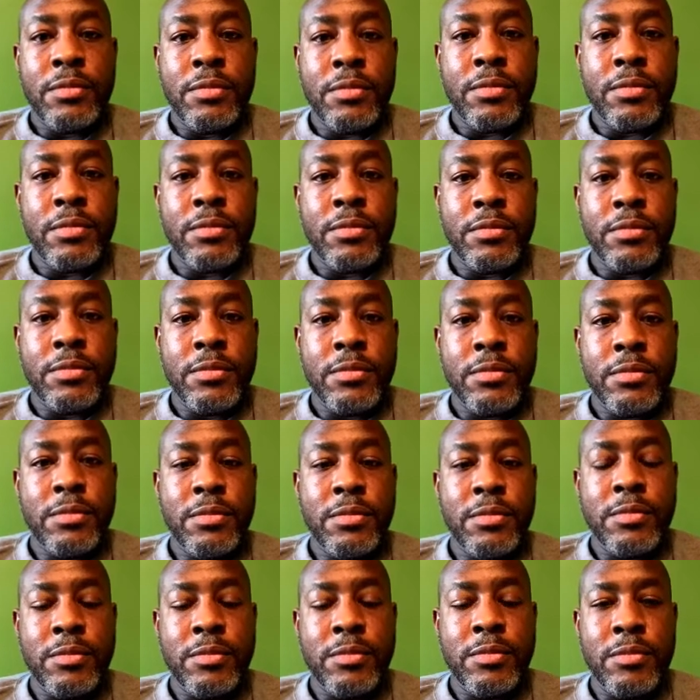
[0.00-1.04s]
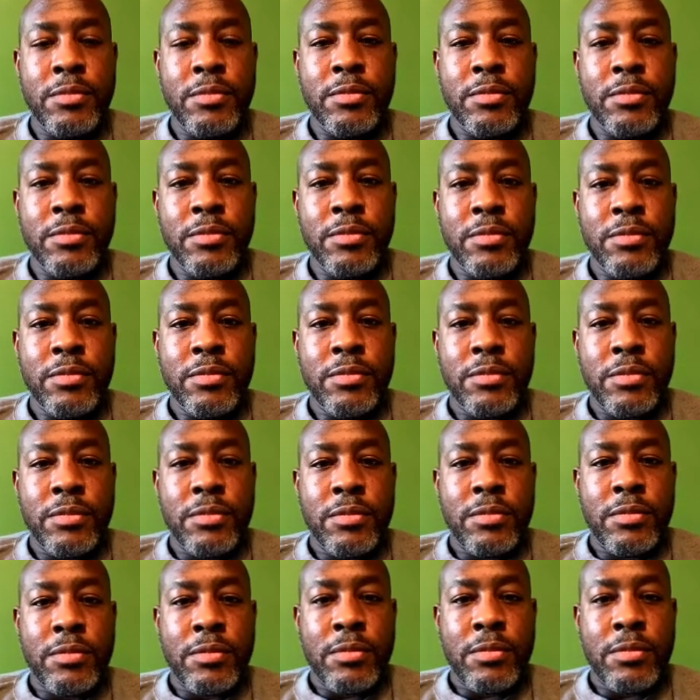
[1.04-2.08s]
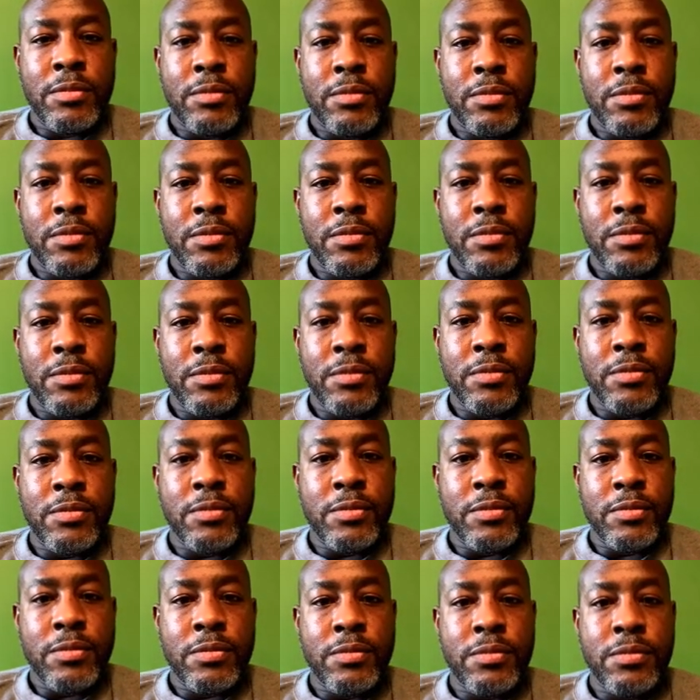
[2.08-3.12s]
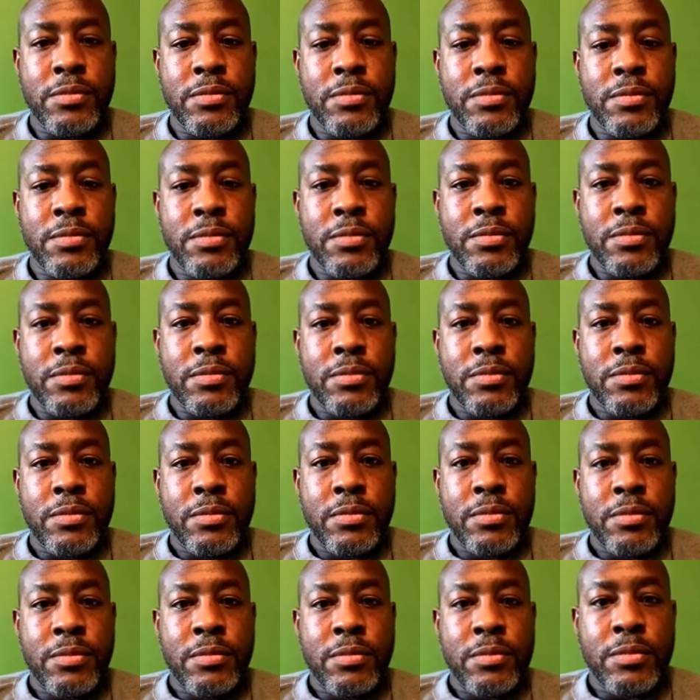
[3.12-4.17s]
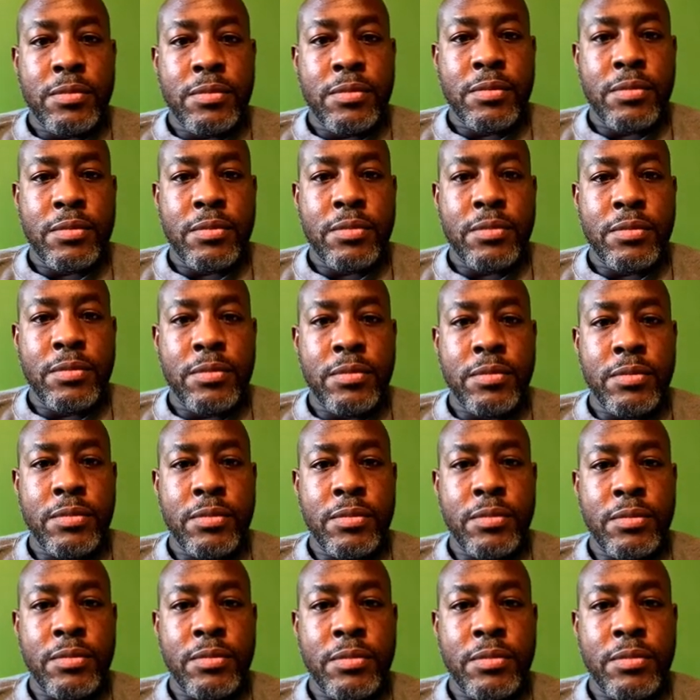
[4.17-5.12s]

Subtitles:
This person isn't speaking.